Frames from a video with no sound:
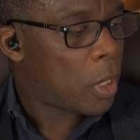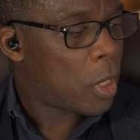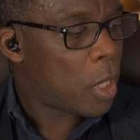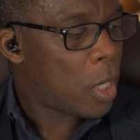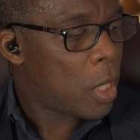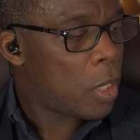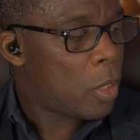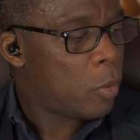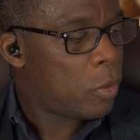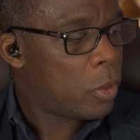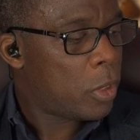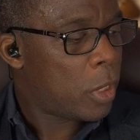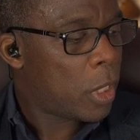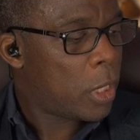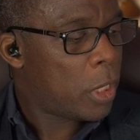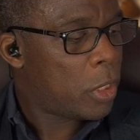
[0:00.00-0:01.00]
I would
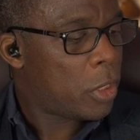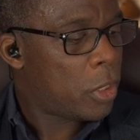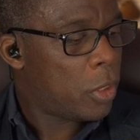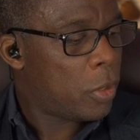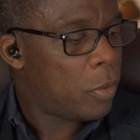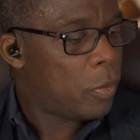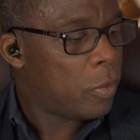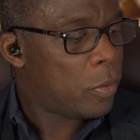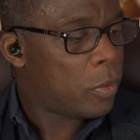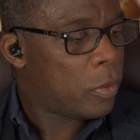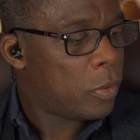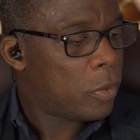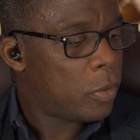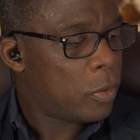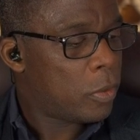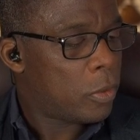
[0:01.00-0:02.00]
like you,
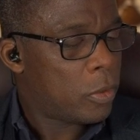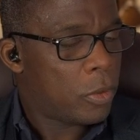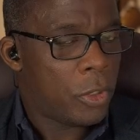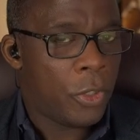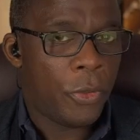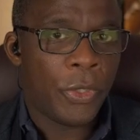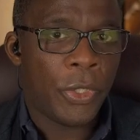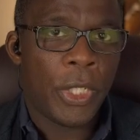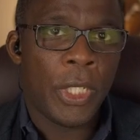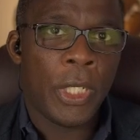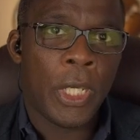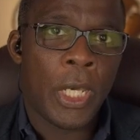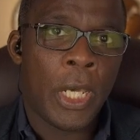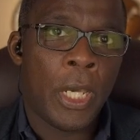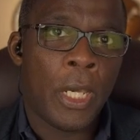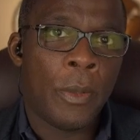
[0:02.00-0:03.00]
using
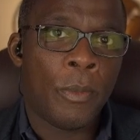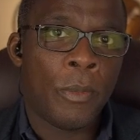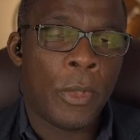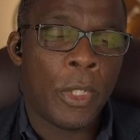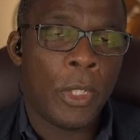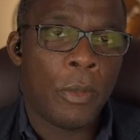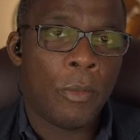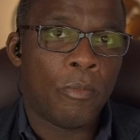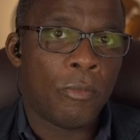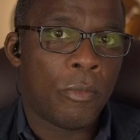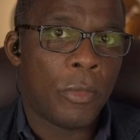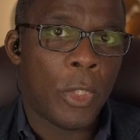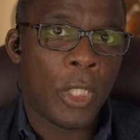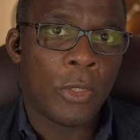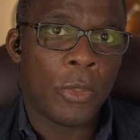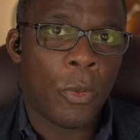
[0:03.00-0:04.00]

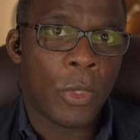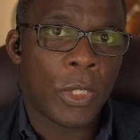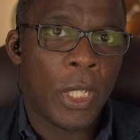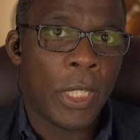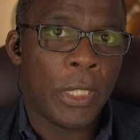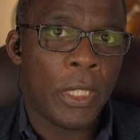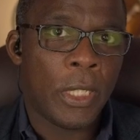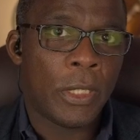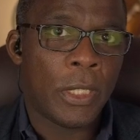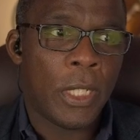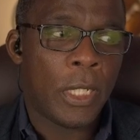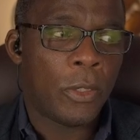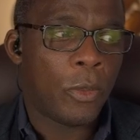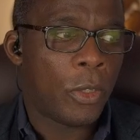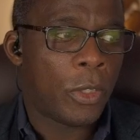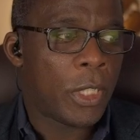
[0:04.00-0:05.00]
a source like the
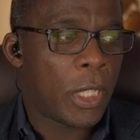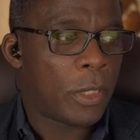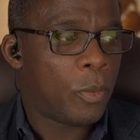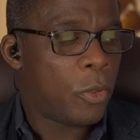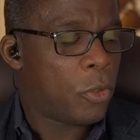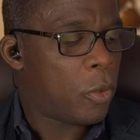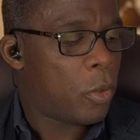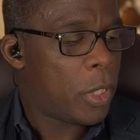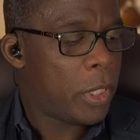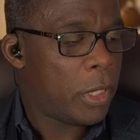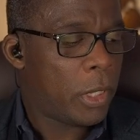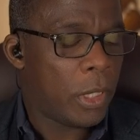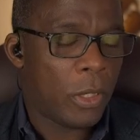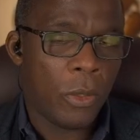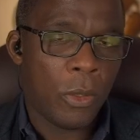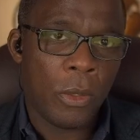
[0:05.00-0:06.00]
internet or a textbook or
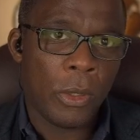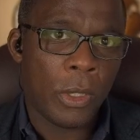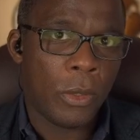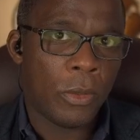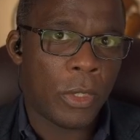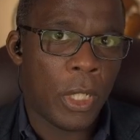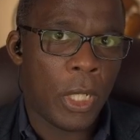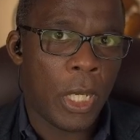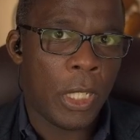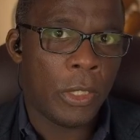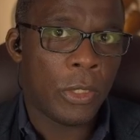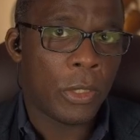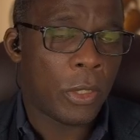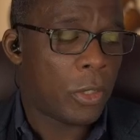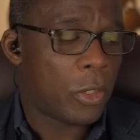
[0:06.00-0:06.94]
anything along those lines,